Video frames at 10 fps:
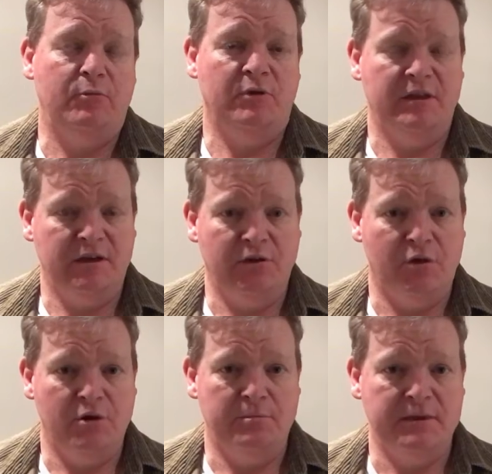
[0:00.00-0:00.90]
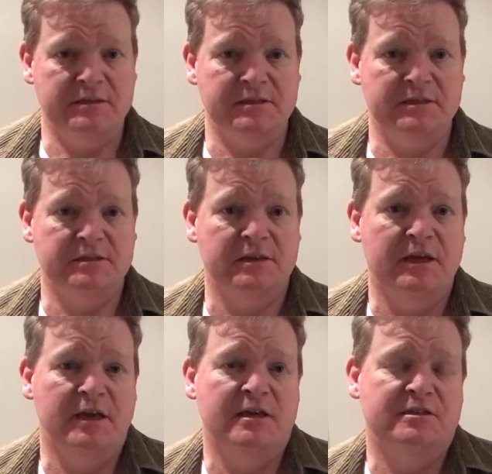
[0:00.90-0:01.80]
within your own business
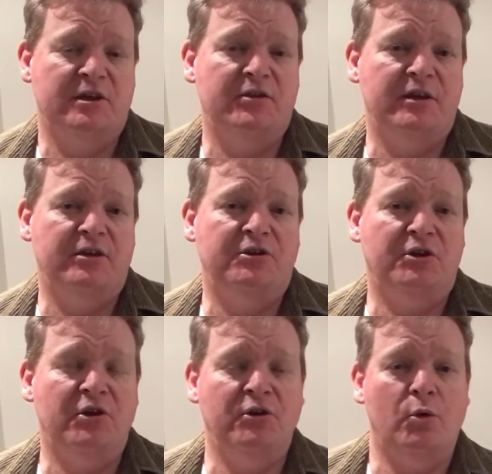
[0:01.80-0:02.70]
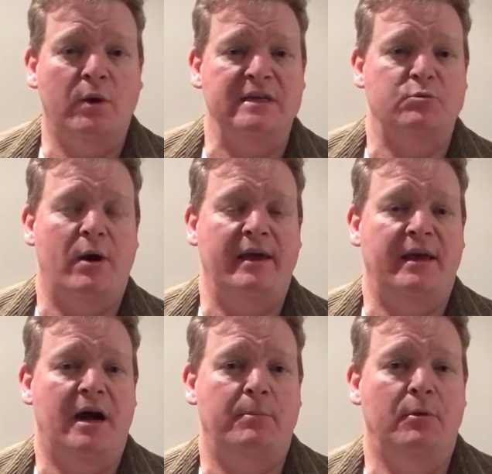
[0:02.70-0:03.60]
so that you don't always
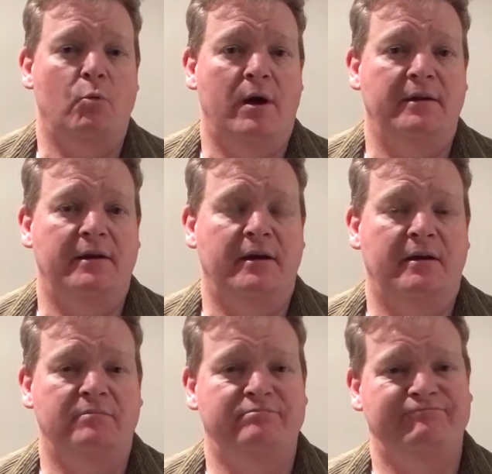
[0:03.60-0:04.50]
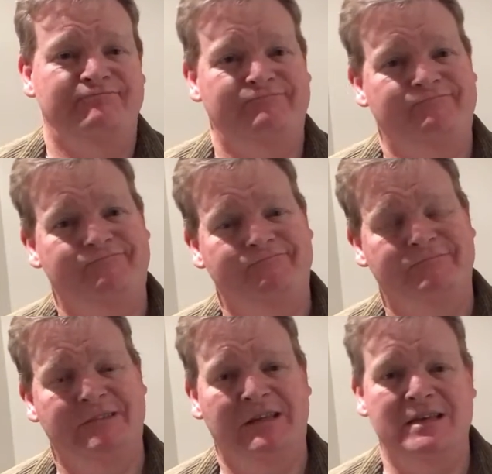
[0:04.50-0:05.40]
wake up and wonder,
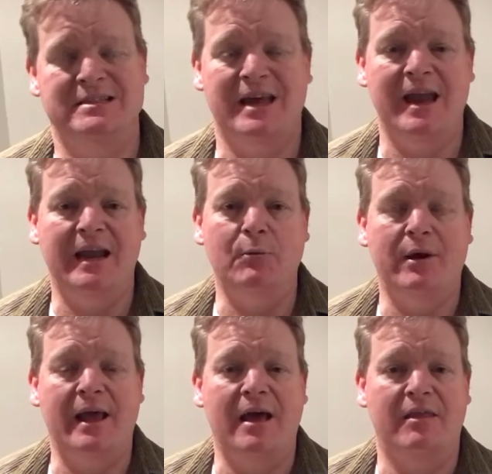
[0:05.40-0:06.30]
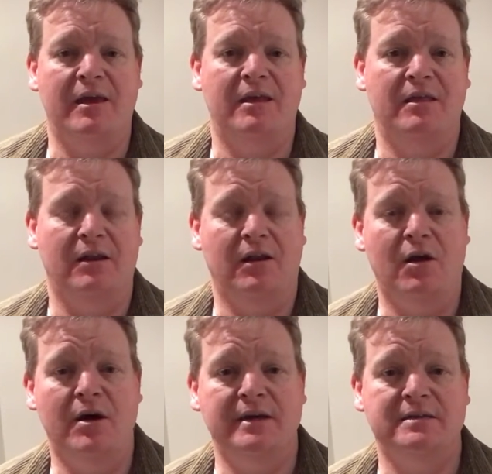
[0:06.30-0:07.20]
is there anyone out there that
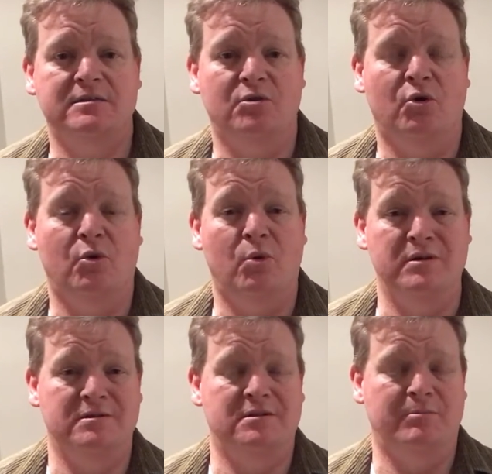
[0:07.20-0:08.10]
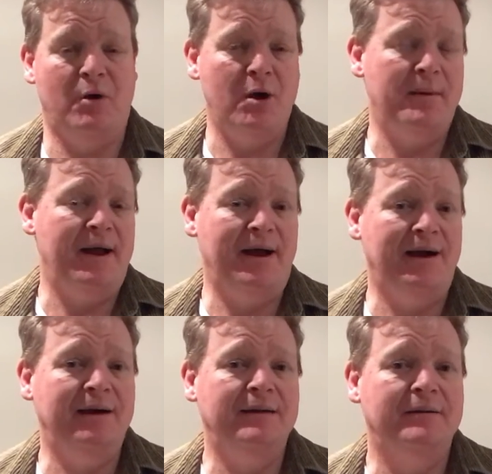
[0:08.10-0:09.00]
likes or wants to buy my
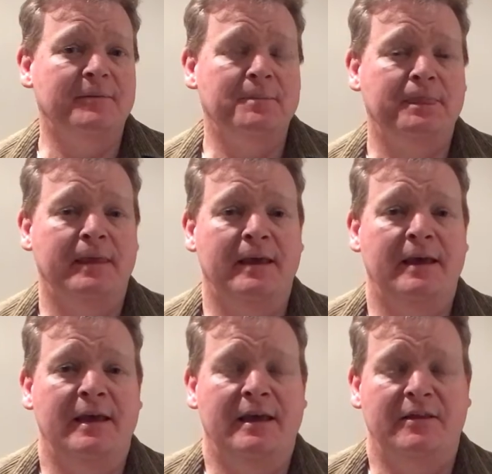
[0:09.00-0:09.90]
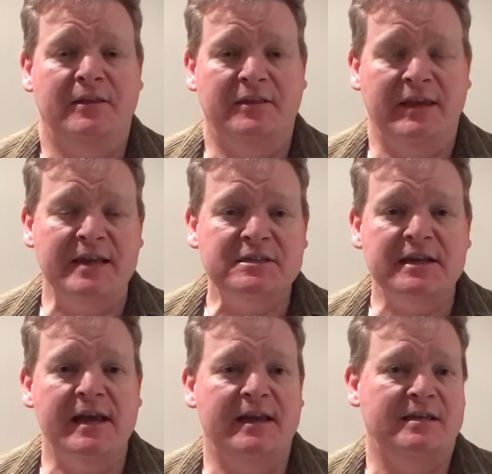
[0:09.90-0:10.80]
art? The, the
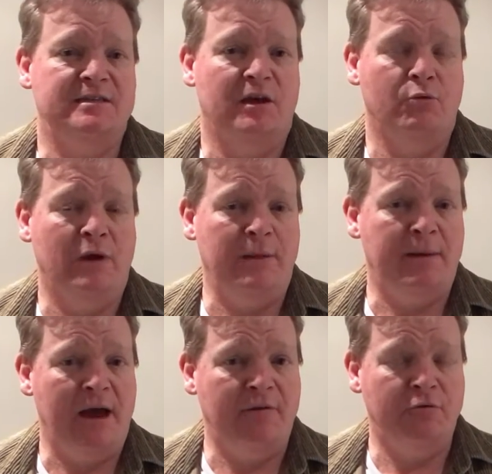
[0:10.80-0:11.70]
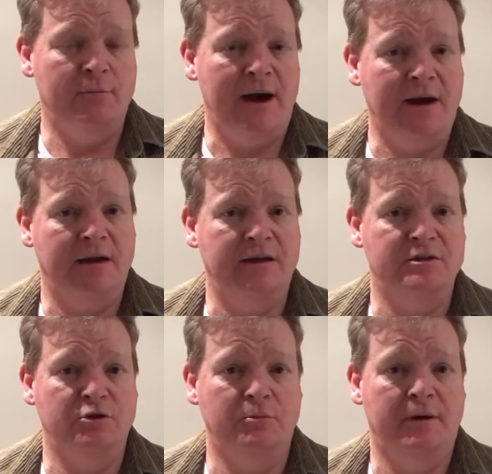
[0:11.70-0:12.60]
internet is a really powerful marketing
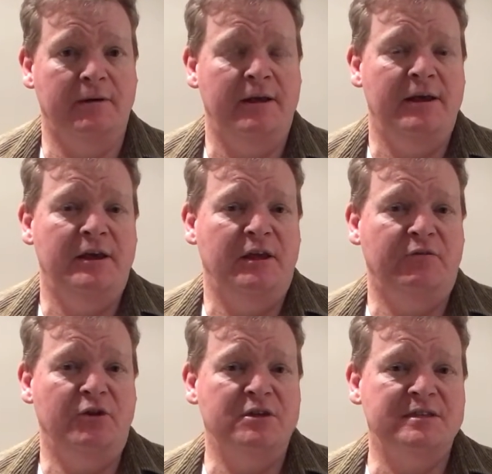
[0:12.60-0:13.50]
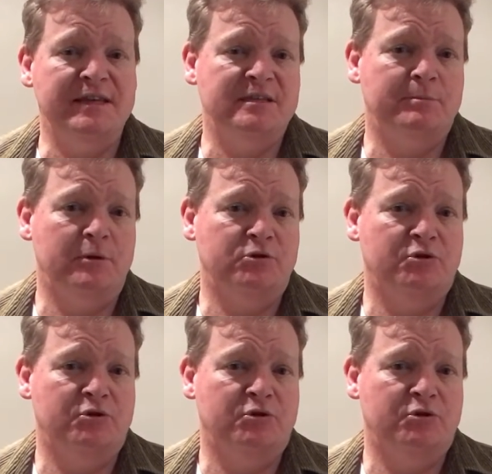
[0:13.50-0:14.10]
tool, but you first need to build